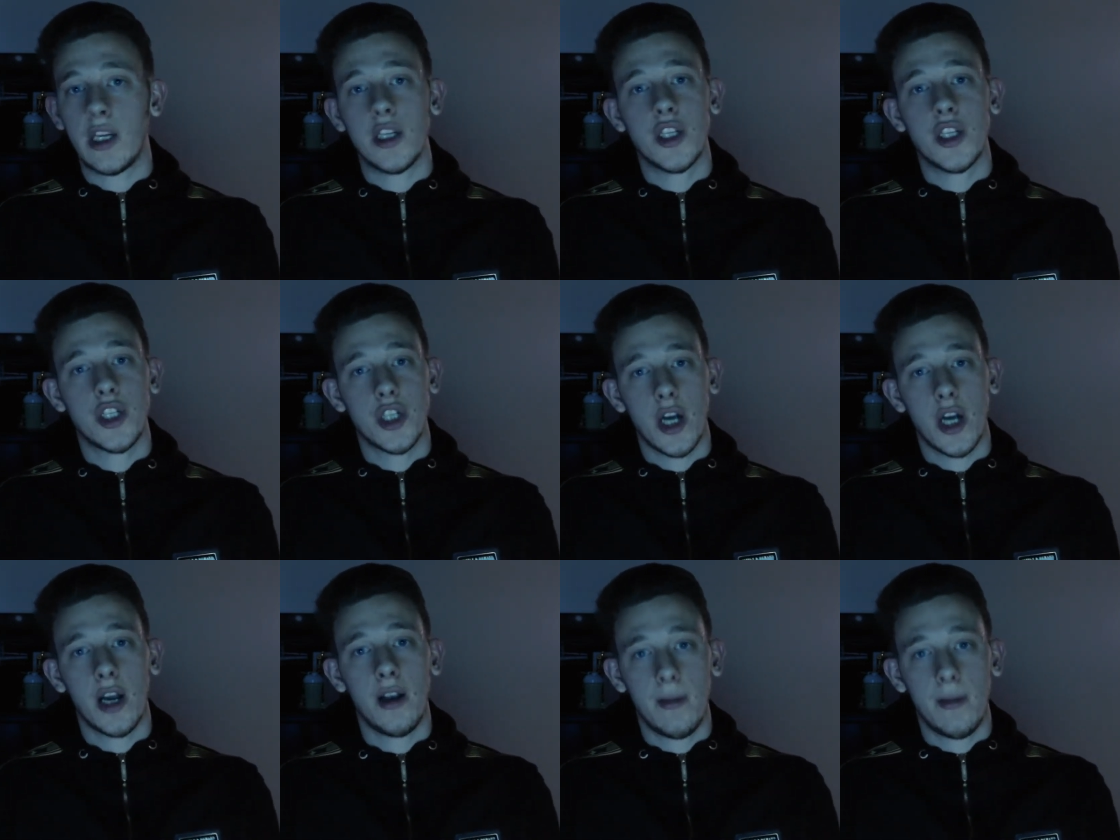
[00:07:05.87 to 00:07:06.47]
is
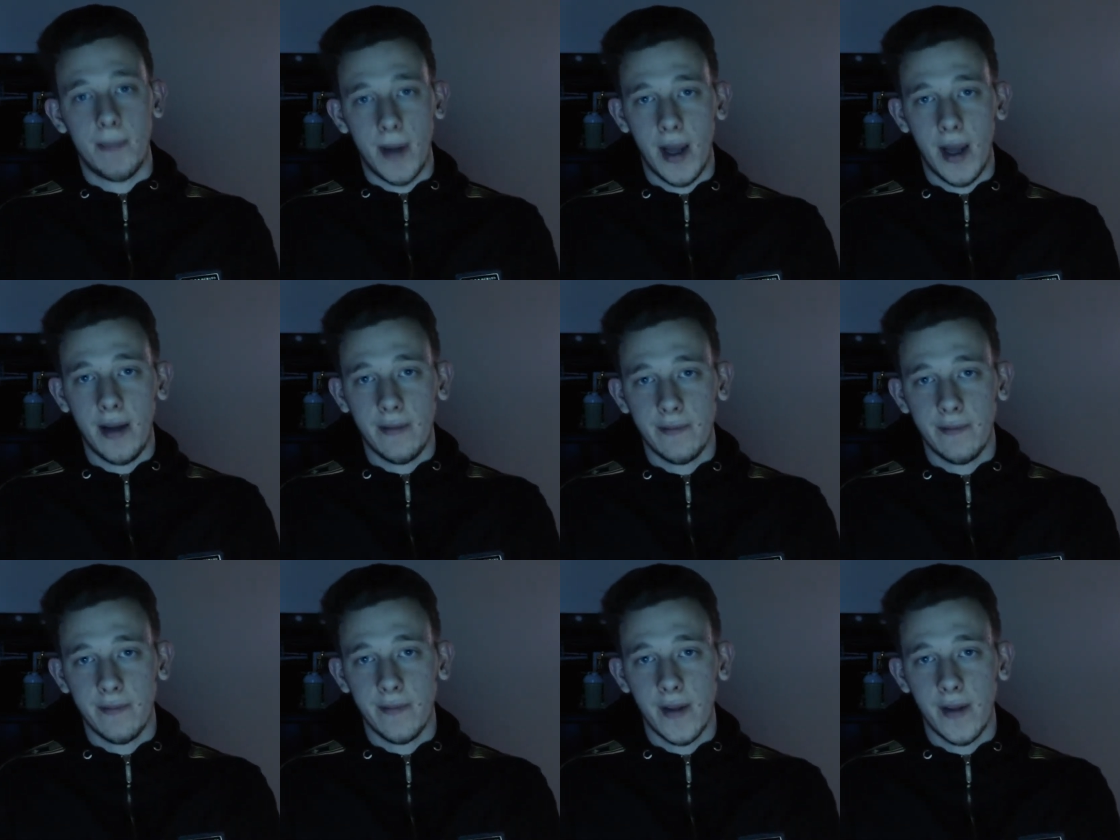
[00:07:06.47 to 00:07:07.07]
Shia
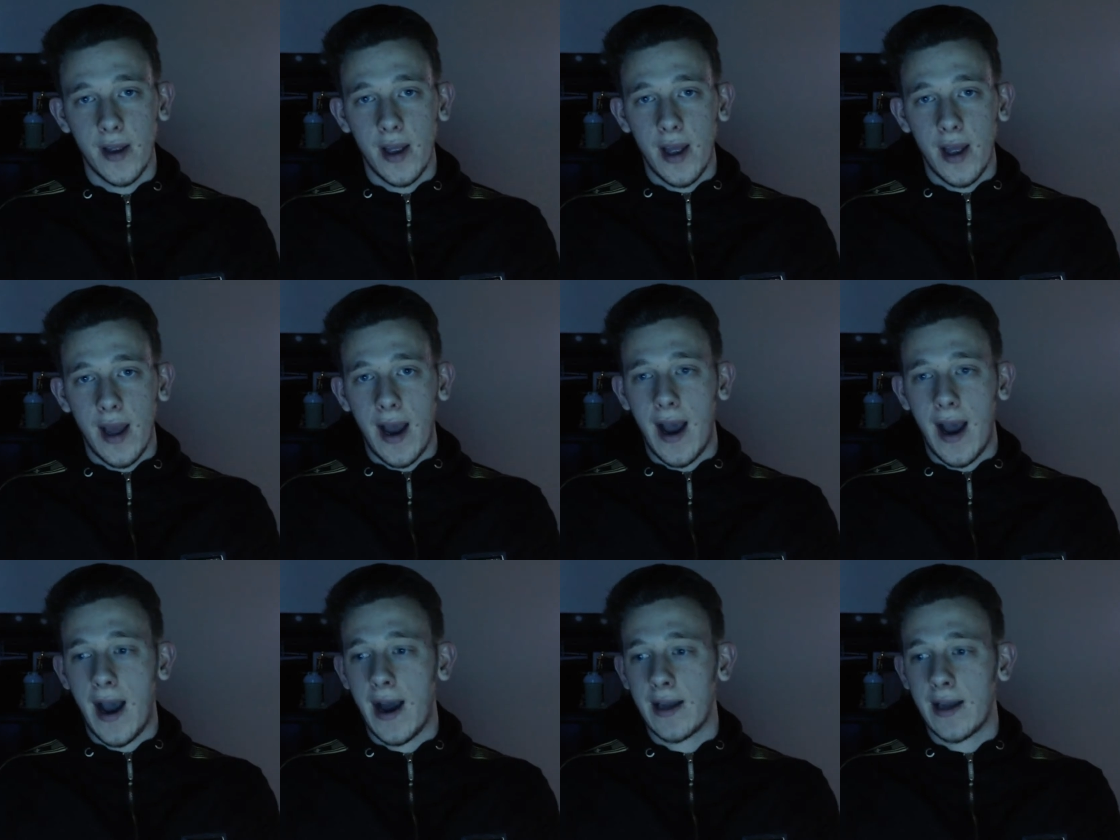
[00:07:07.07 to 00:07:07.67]
LaBeouf,
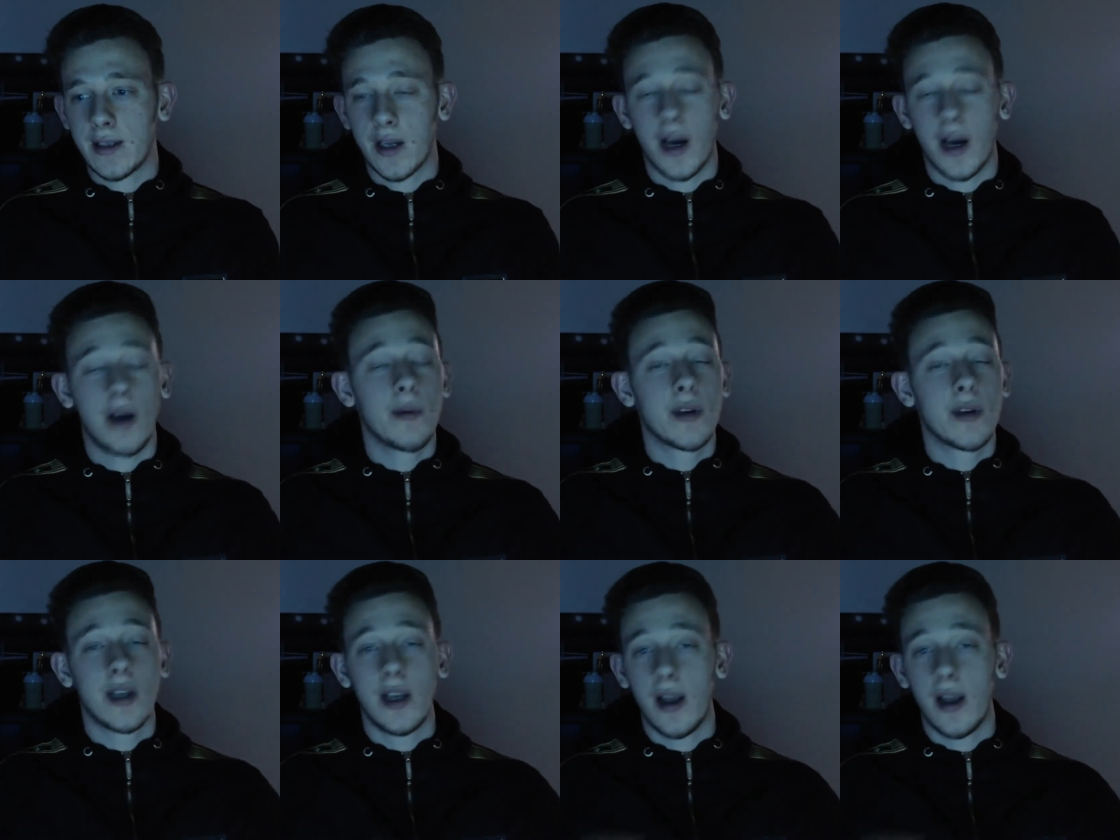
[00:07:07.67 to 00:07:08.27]
and
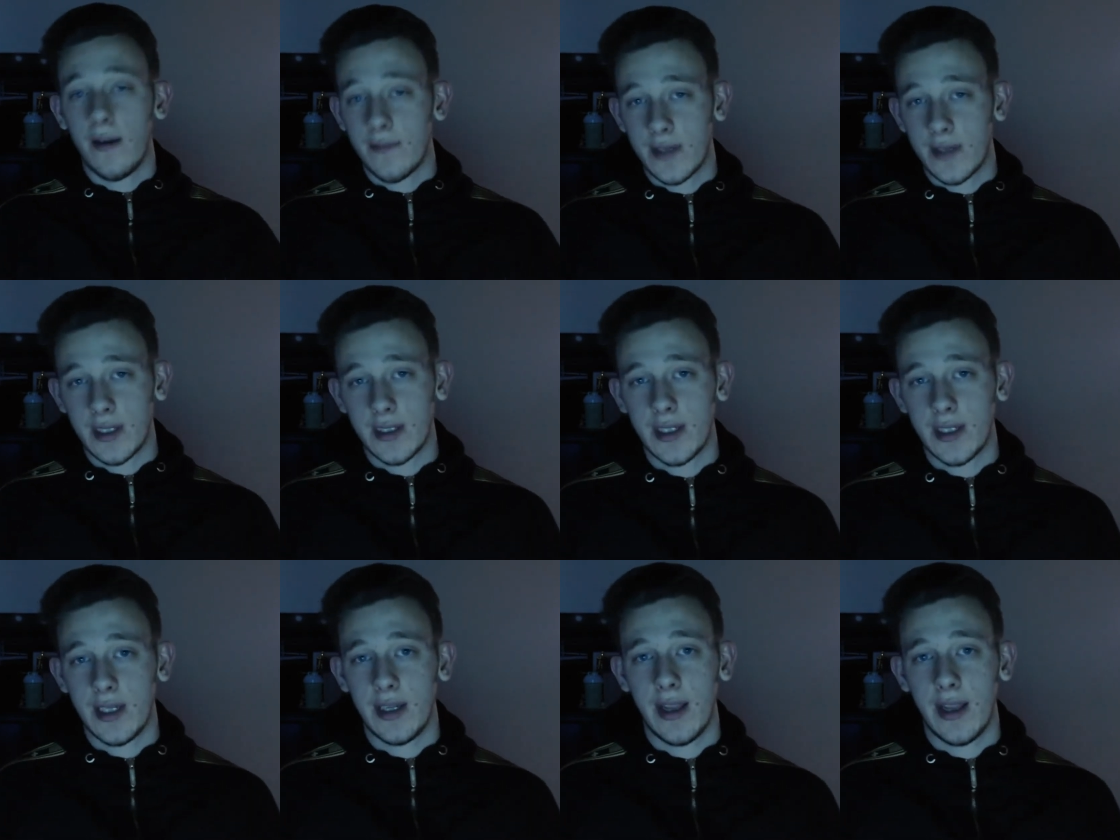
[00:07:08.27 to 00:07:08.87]
I would love
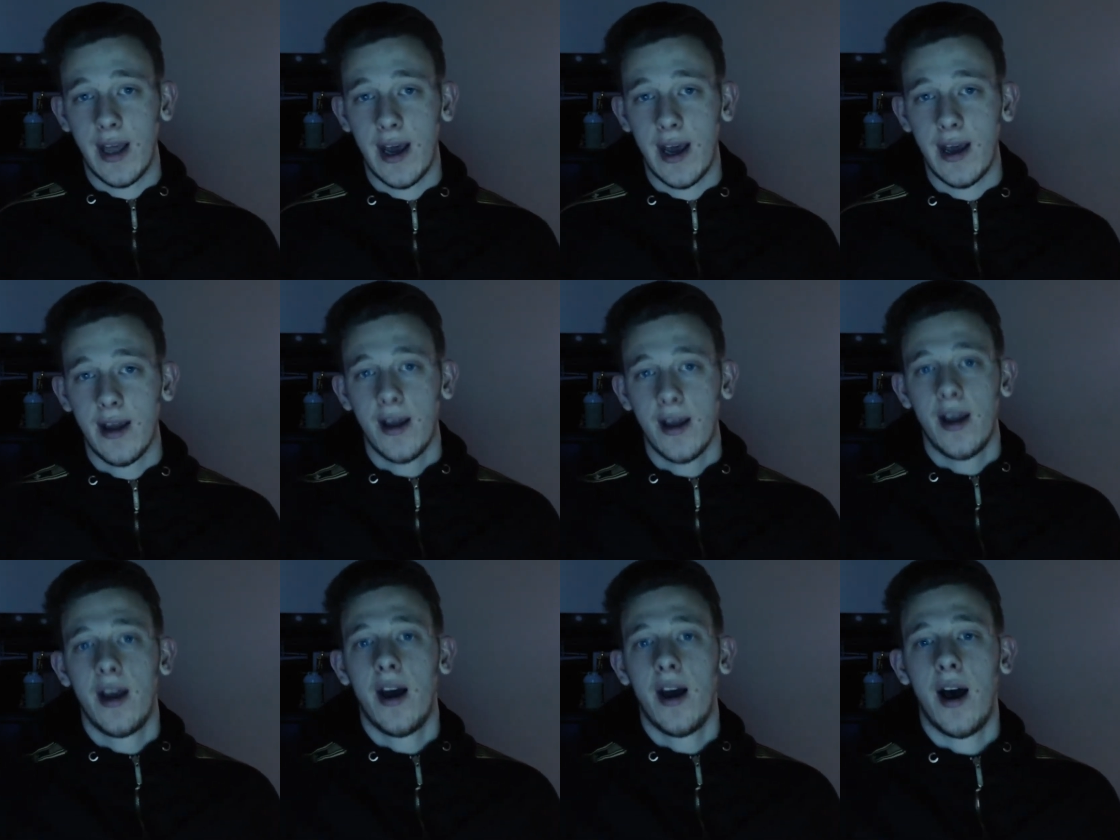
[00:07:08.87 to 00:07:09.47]
to see that.